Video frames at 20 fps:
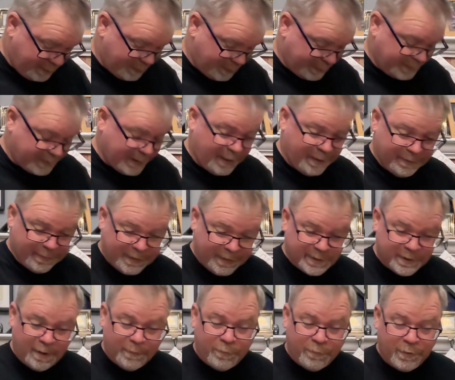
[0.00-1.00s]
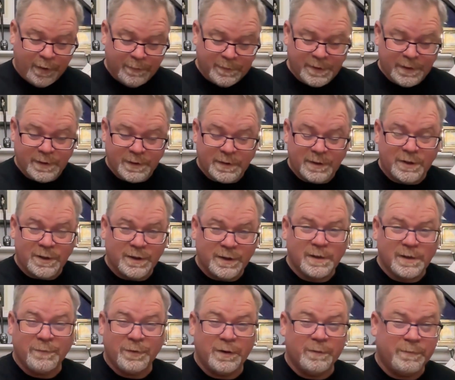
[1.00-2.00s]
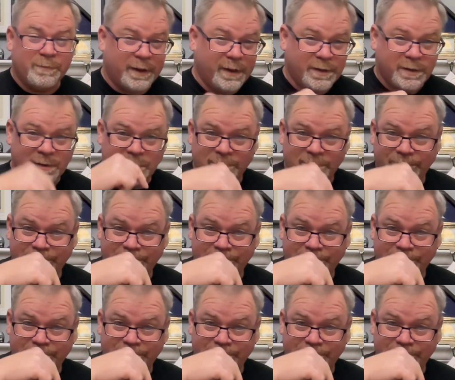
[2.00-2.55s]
I saw a prompt says stitch on stuff with the bus.